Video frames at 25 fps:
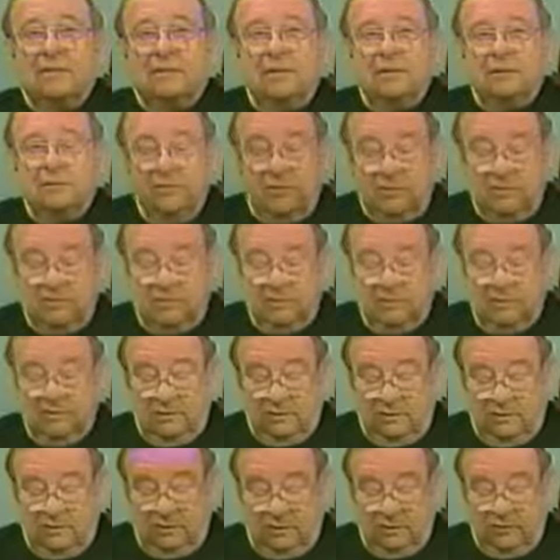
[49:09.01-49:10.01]
which
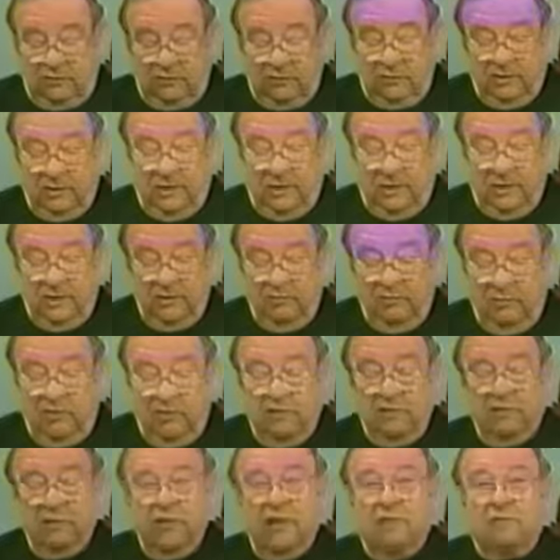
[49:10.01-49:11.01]
the Litchfield County Board
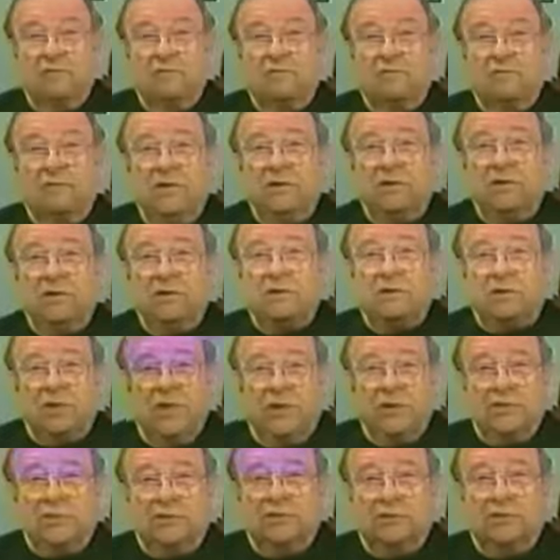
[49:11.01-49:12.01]
of Elected Officials
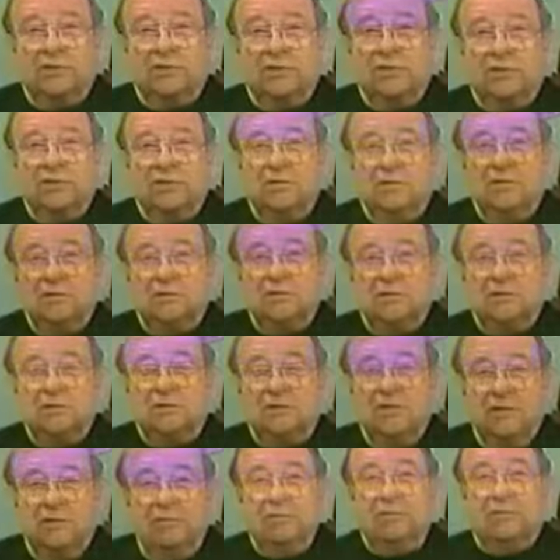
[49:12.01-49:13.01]
tries to do and the
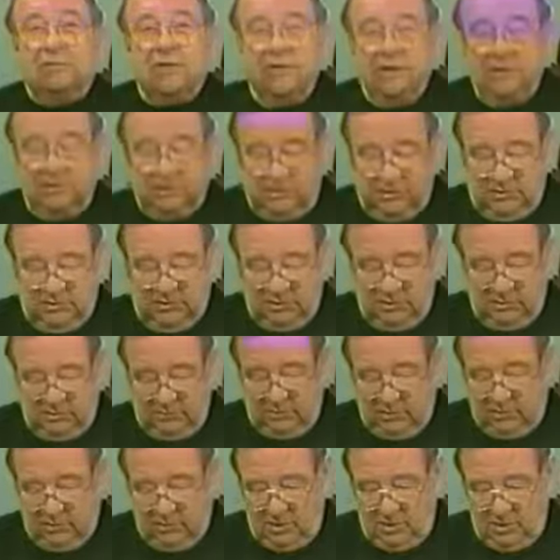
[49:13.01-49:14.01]
CCM tries to do,
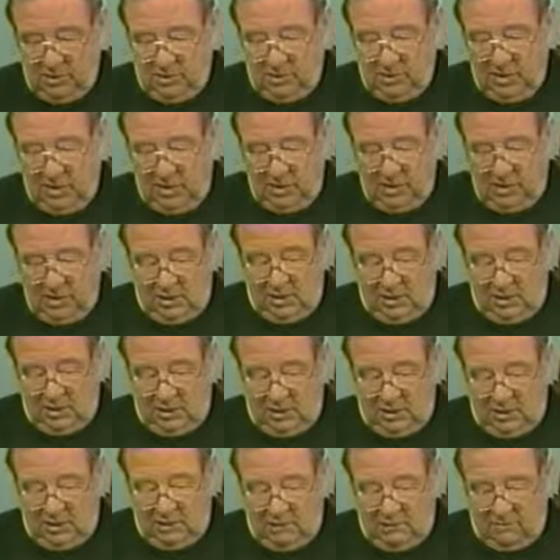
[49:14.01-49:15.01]
but you know,
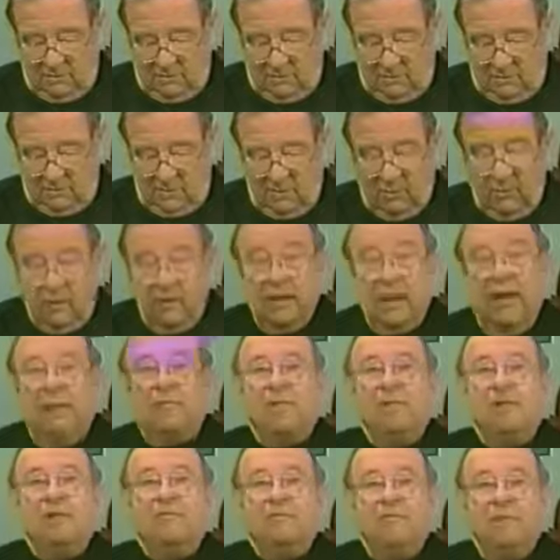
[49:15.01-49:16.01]
uh, that, that
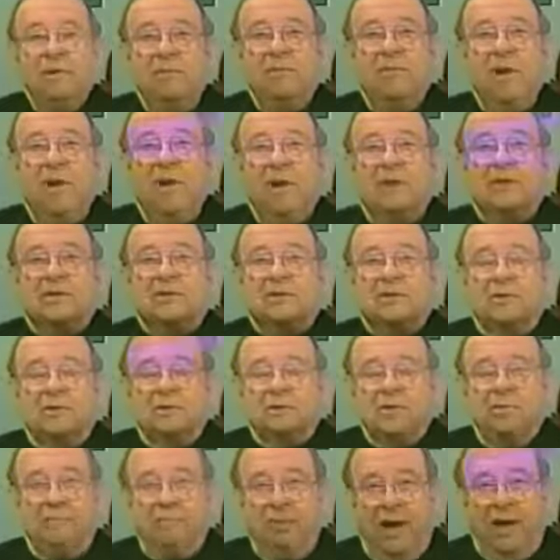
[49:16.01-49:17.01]
would even be better. So
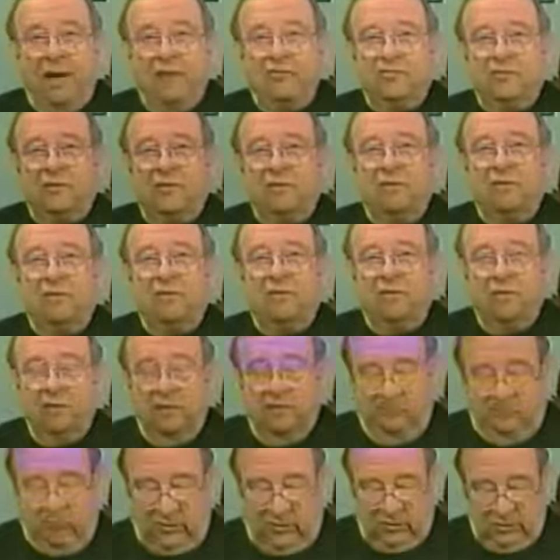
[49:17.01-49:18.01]
it's a positive
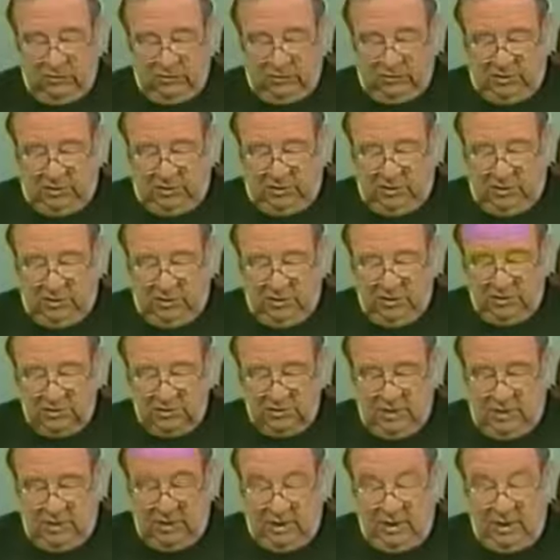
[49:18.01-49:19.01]
approach to things.
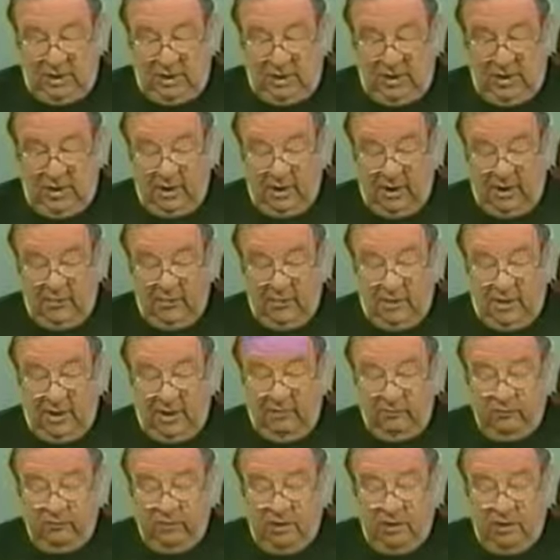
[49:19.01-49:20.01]
And what
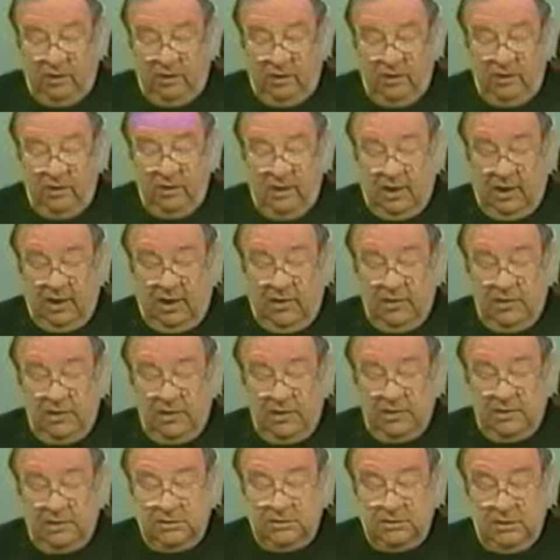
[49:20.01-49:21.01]
I'm saying here now
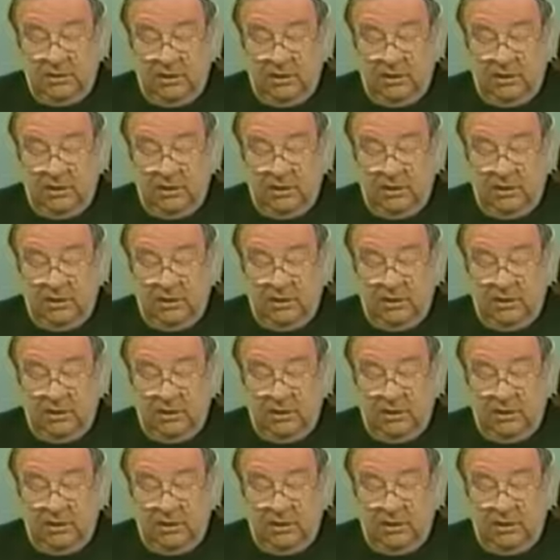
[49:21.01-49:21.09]
is